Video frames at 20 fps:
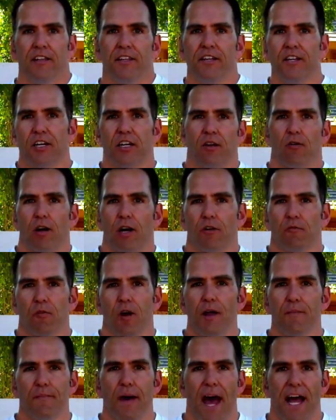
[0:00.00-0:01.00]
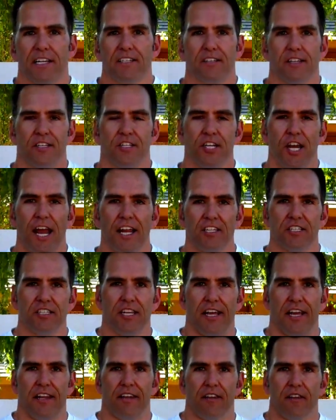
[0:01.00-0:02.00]
Then you're going to want to run back to the change
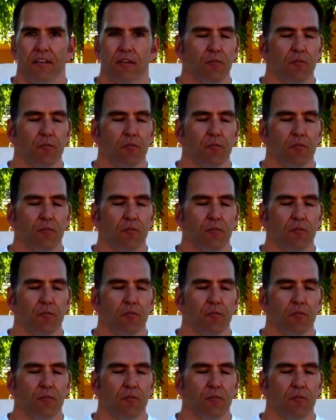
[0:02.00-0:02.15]
tent.